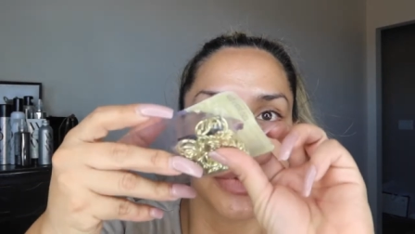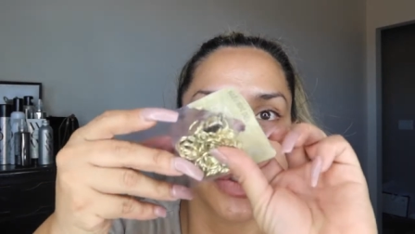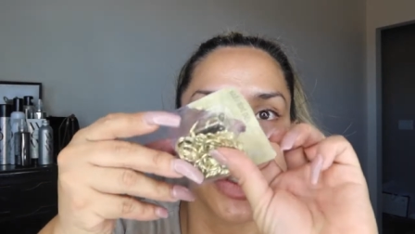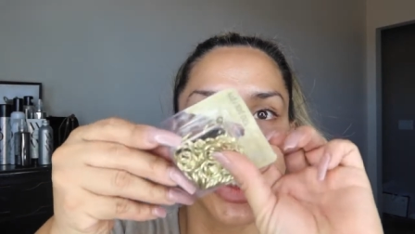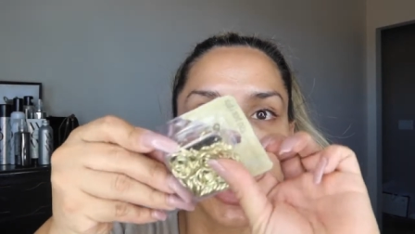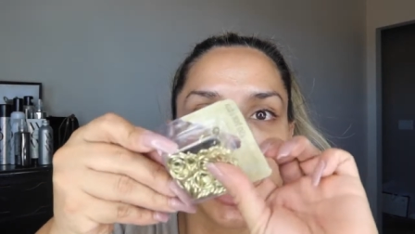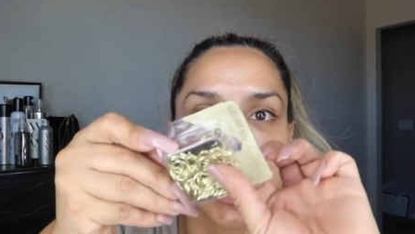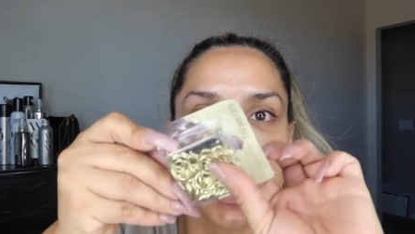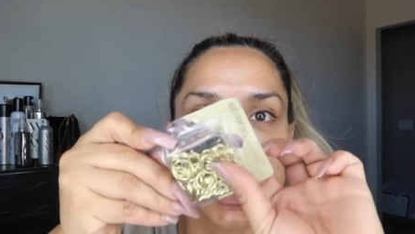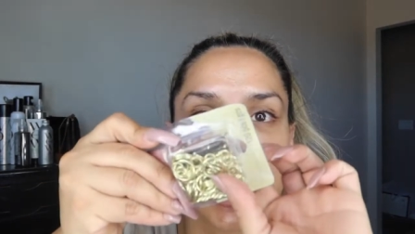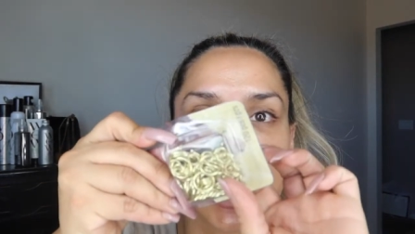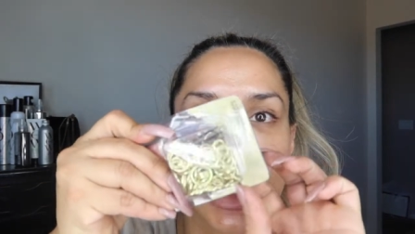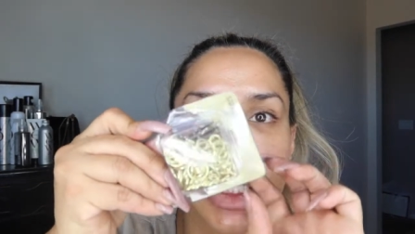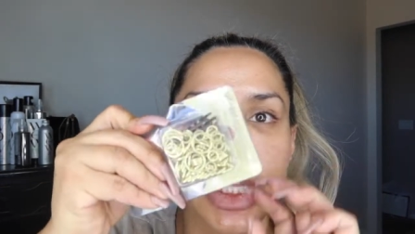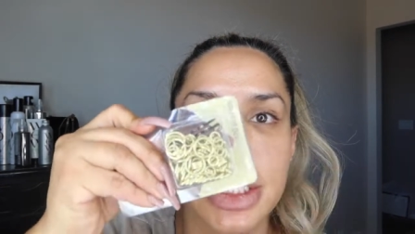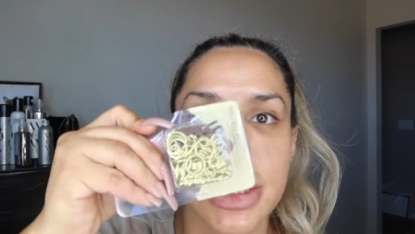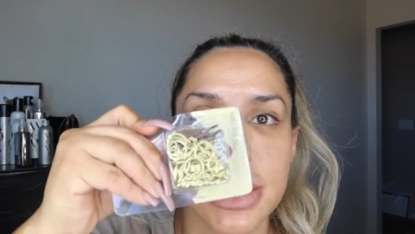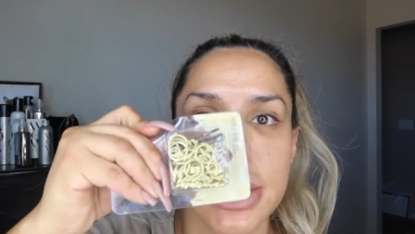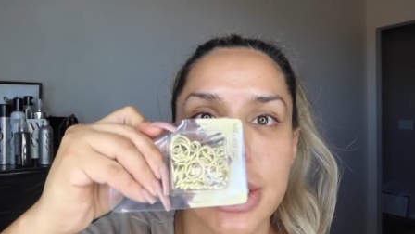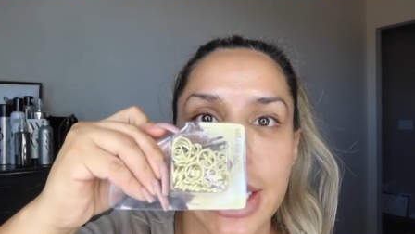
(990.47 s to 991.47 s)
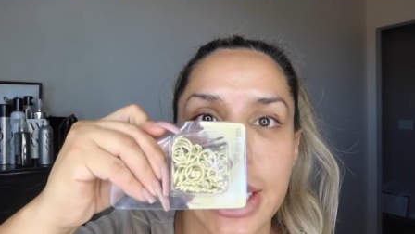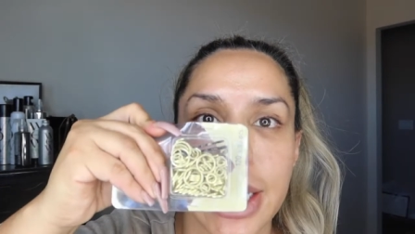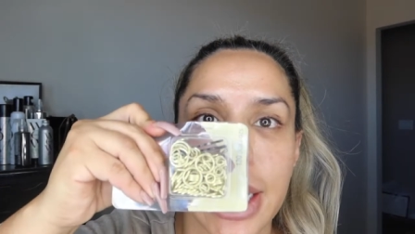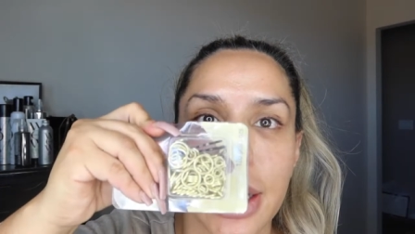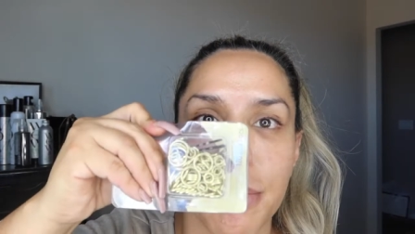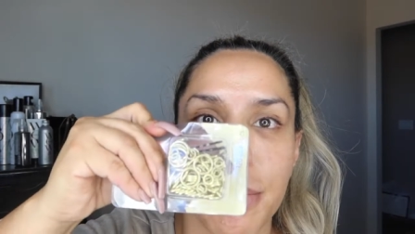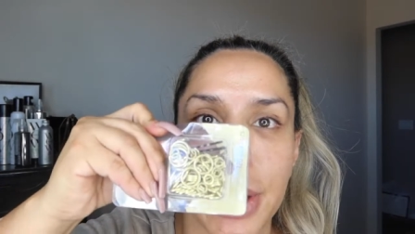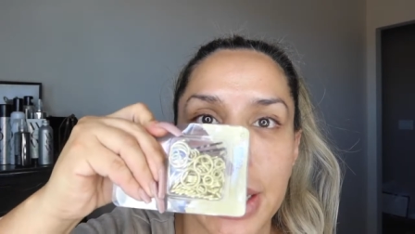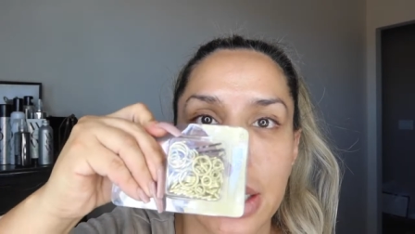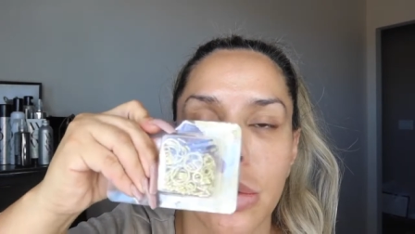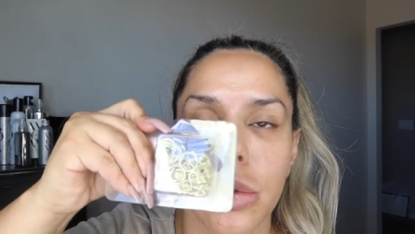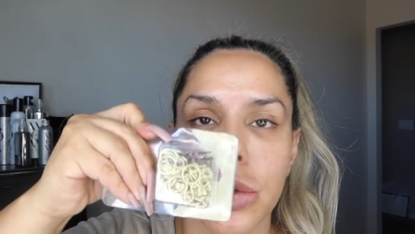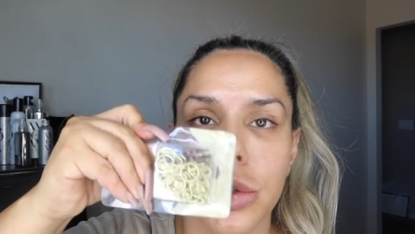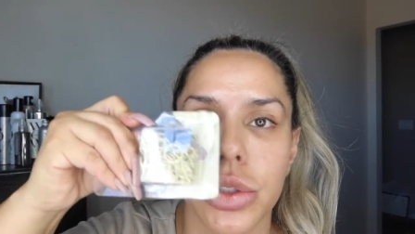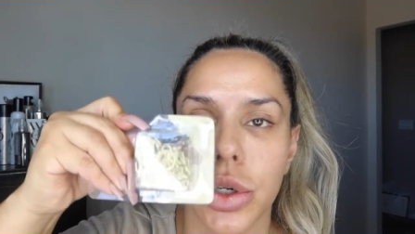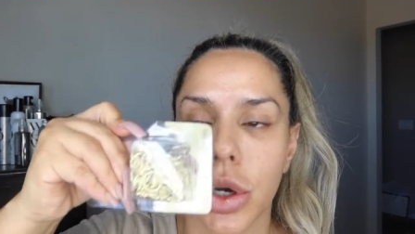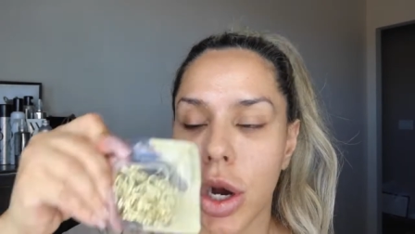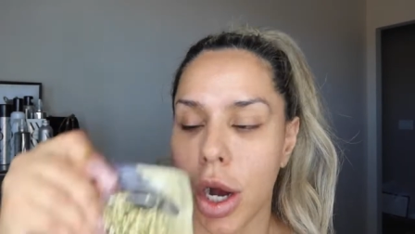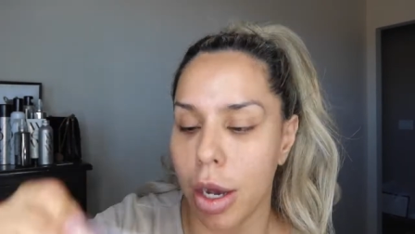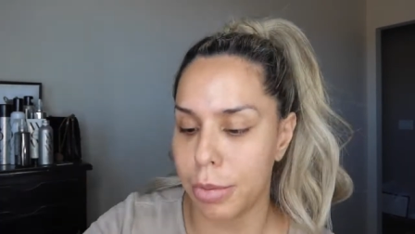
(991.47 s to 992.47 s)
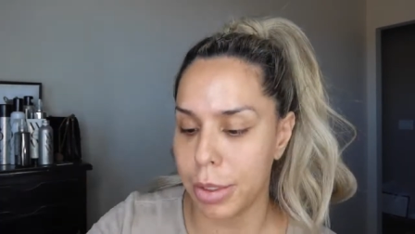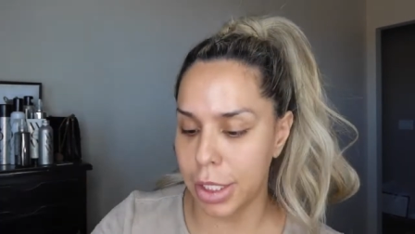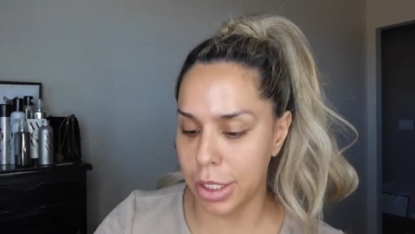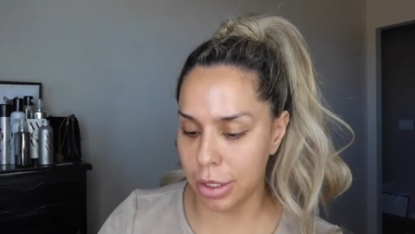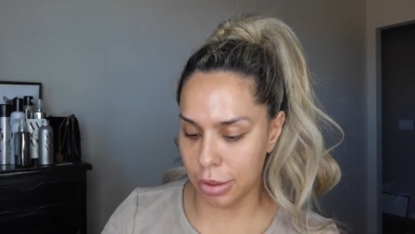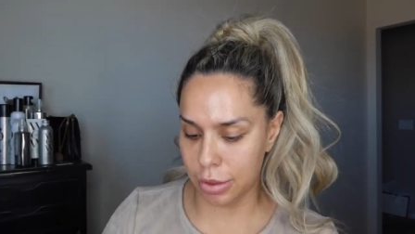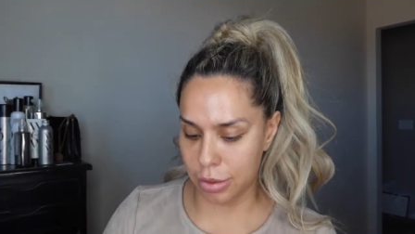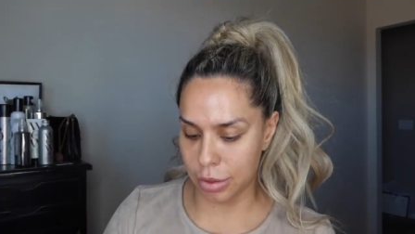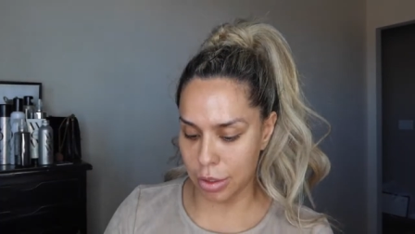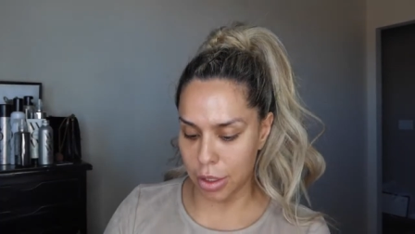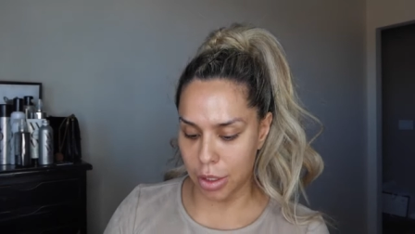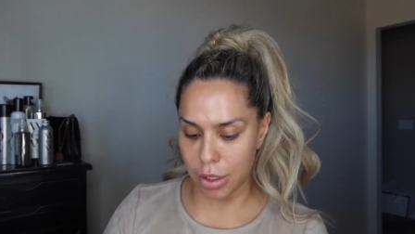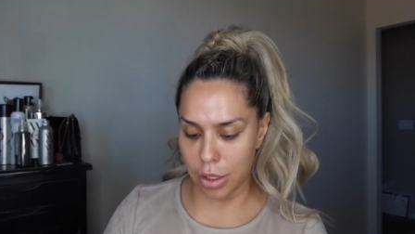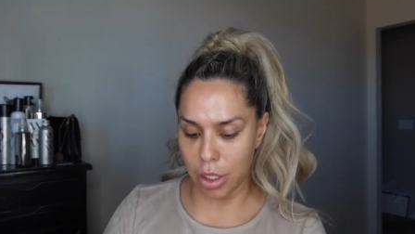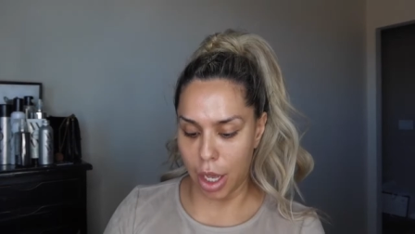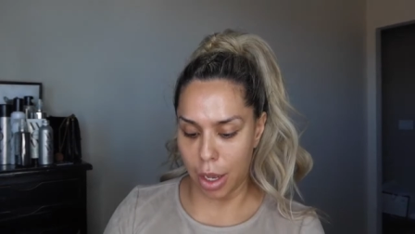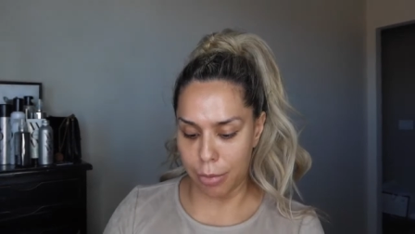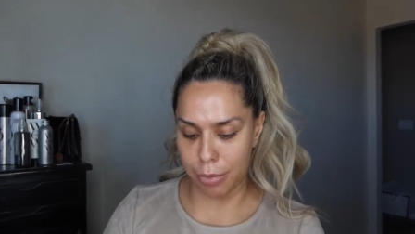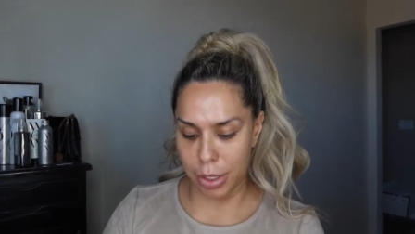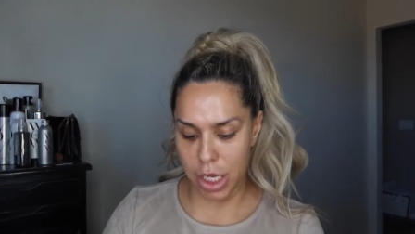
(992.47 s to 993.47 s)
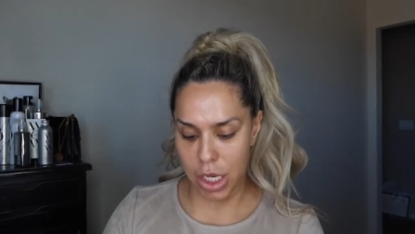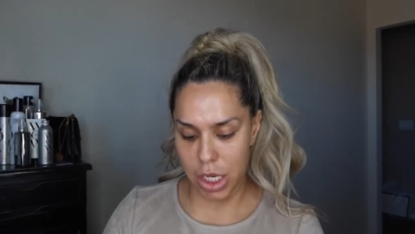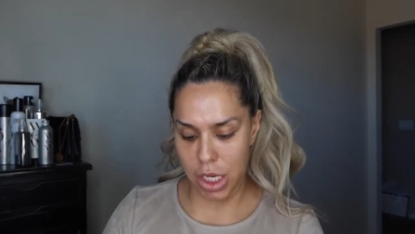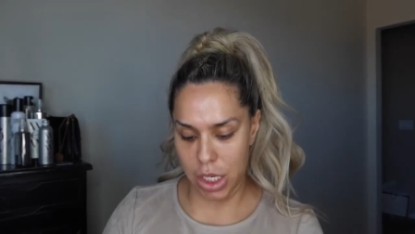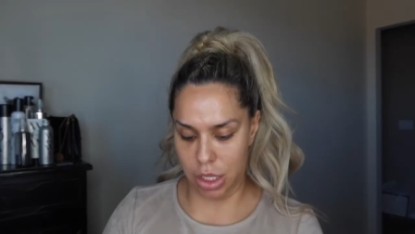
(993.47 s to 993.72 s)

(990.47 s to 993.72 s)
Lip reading: You can just get these like at Michael's or Hobby Lobby.